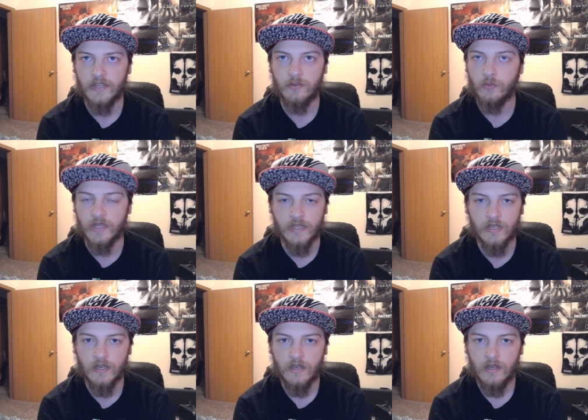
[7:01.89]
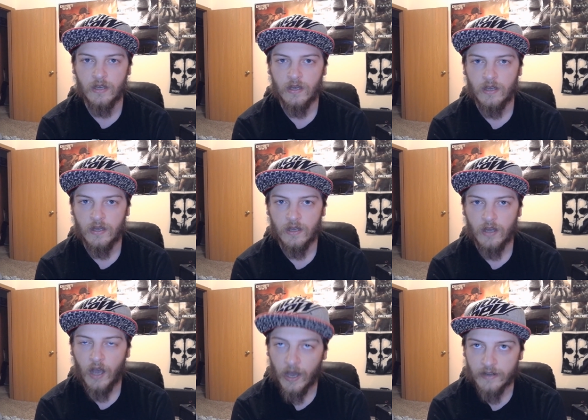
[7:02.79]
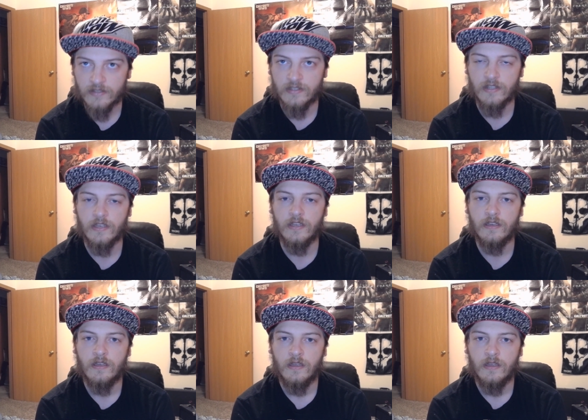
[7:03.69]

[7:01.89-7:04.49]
you weak. Honestly,